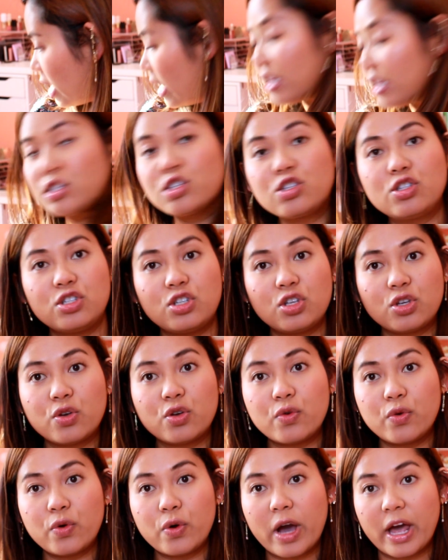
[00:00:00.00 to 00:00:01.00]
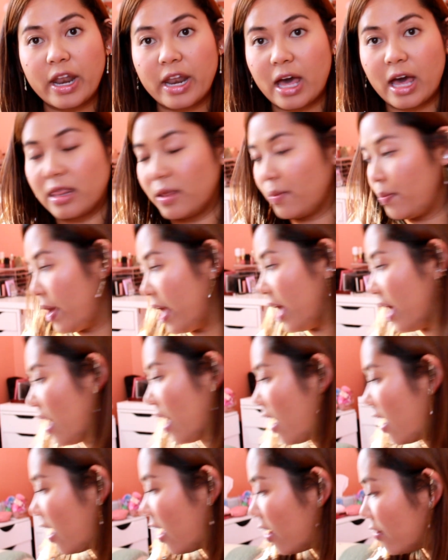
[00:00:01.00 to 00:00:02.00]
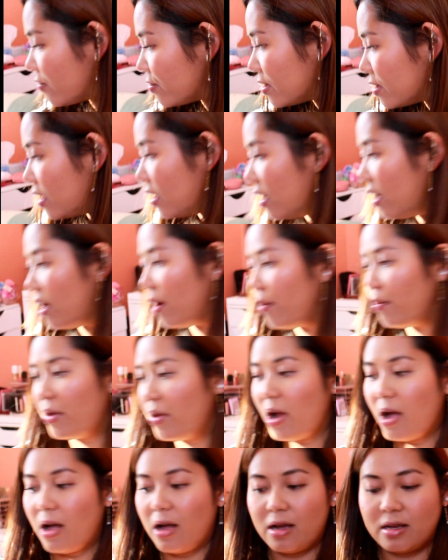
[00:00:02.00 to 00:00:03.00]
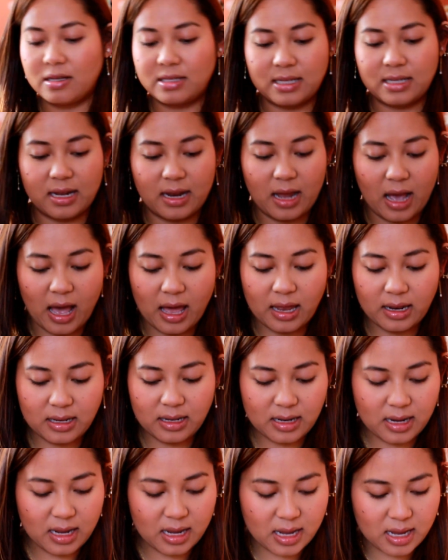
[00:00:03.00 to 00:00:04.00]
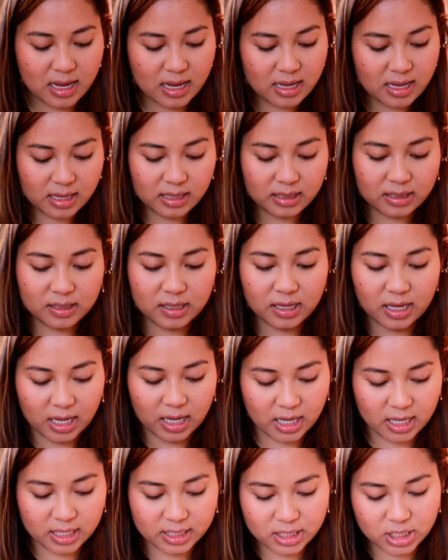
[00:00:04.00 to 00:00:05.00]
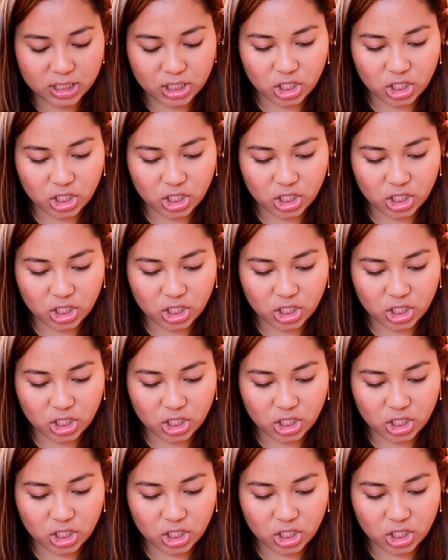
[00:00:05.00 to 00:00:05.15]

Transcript: let's do another pair of bras and undies, because